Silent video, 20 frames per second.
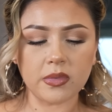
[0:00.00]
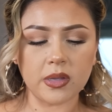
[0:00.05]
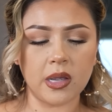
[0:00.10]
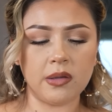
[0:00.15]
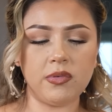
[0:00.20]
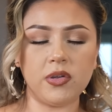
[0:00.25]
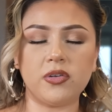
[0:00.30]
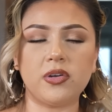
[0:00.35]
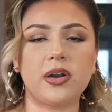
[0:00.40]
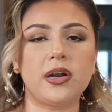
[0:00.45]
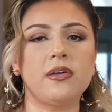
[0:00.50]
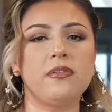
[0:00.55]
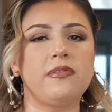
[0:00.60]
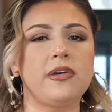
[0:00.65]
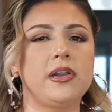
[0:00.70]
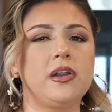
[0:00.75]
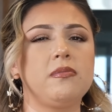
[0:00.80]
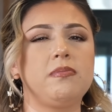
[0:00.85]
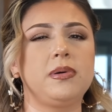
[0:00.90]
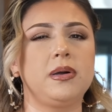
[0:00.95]
if you're not a
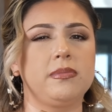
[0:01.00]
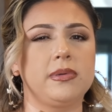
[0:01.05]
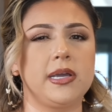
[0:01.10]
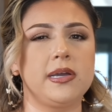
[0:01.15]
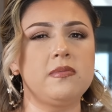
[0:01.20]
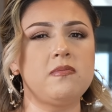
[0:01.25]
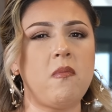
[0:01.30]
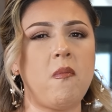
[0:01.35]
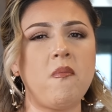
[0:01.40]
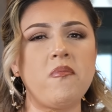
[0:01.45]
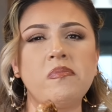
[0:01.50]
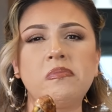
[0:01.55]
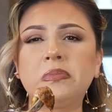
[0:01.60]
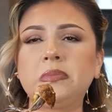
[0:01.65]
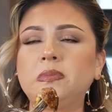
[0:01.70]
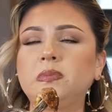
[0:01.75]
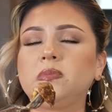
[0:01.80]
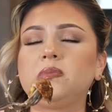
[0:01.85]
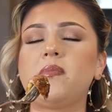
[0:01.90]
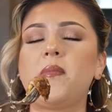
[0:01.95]
fan of pumpkin,
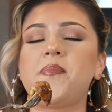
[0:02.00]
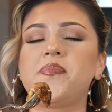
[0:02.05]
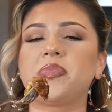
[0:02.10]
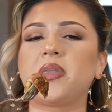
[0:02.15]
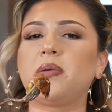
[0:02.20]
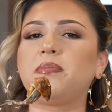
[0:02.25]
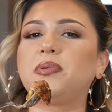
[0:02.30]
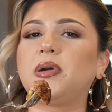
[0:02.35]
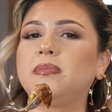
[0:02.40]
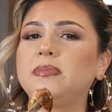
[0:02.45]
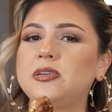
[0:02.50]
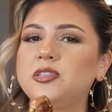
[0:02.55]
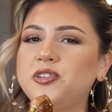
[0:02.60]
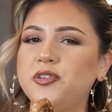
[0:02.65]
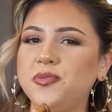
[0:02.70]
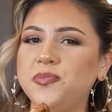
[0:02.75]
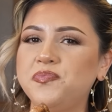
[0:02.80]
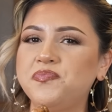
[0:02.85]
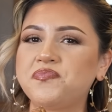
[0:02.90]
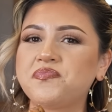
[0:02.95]
I promise
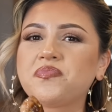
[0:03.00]
you,